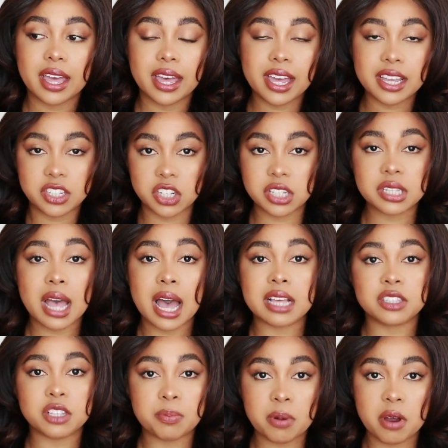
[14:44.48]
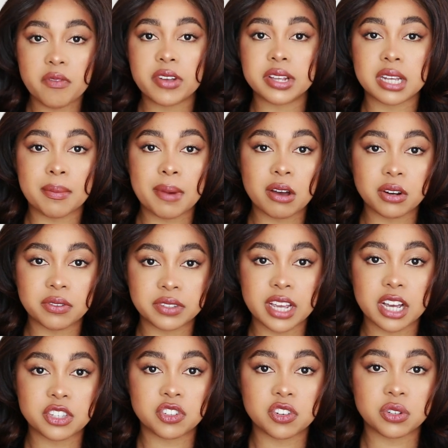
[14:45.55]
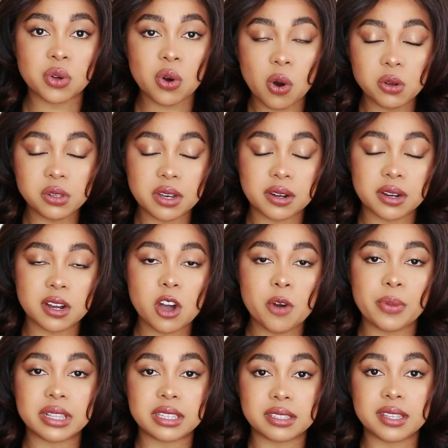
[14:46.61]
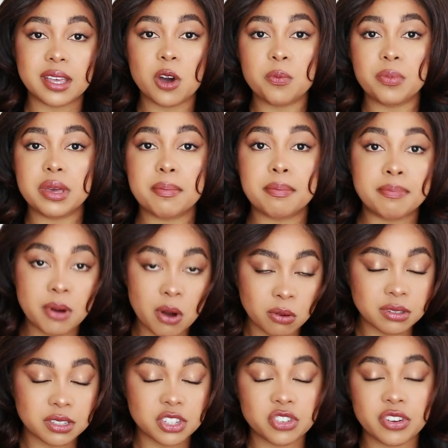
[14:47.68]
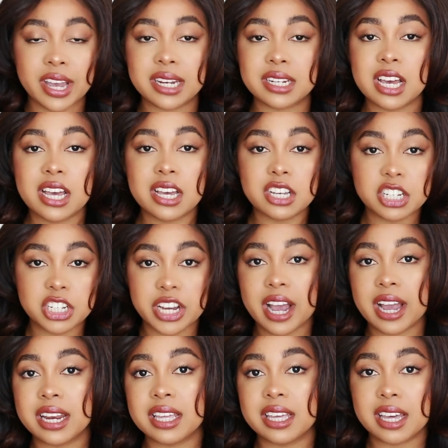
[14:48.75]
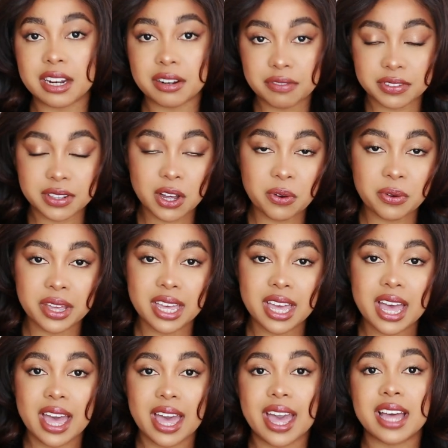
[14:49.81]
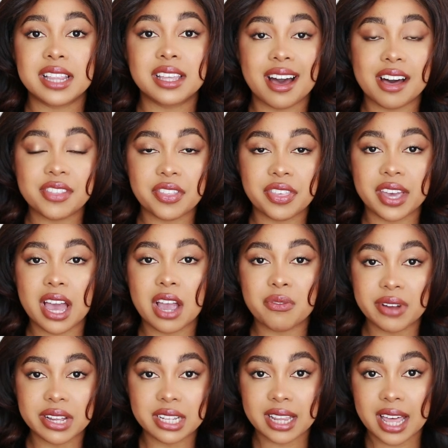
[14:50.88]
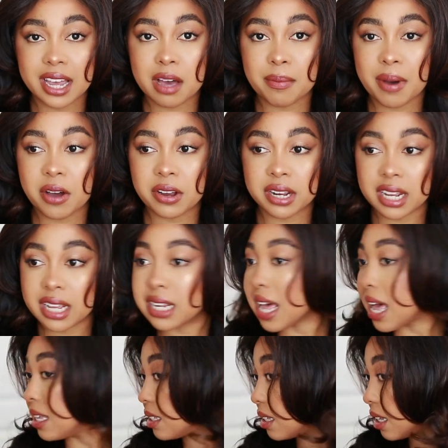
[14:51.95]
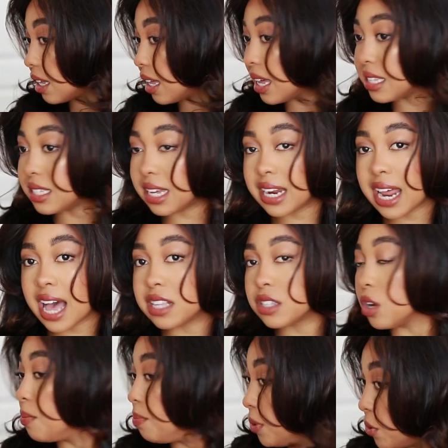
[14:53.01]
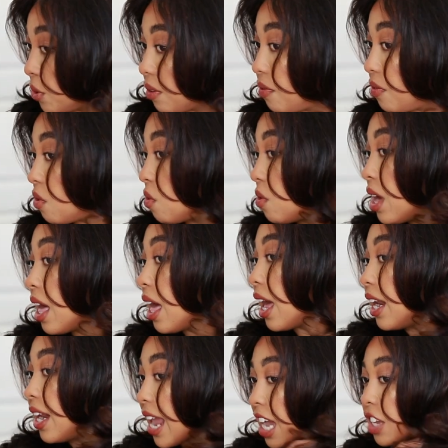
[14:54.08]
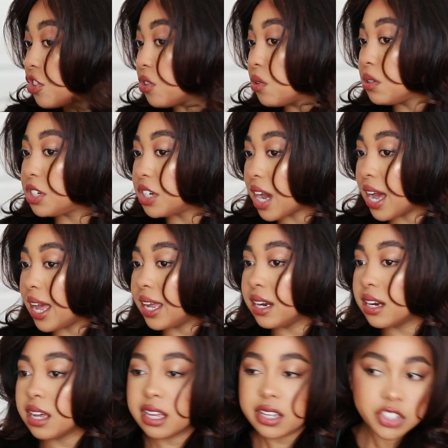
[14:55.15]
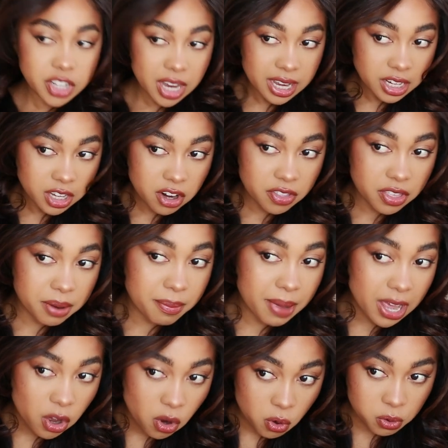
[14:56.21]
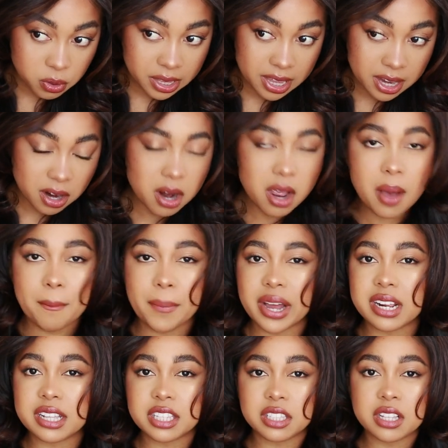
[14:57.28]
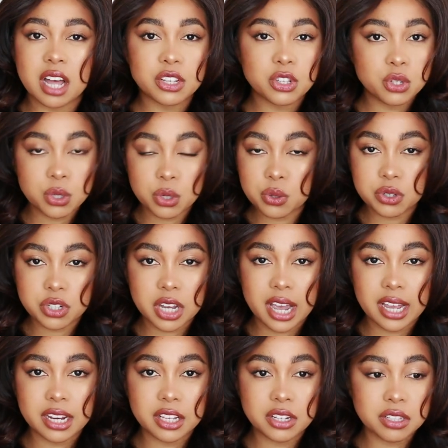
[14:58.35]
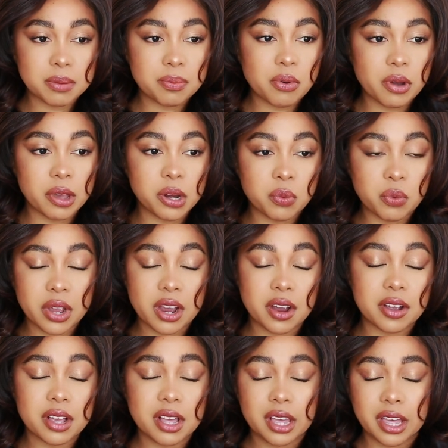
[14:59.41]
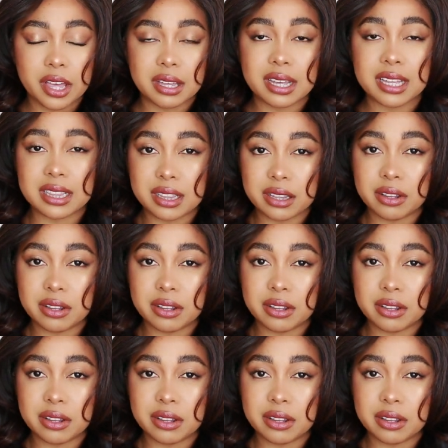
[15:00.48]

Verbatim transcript: It just has the perfect amount of texture to hold the curl, but still be bone straight, shiny and flowy. And the other thing I really like about it, it has is it has a beautiful natural shine, shinier than my own hair, but it's not too shiny to the point where it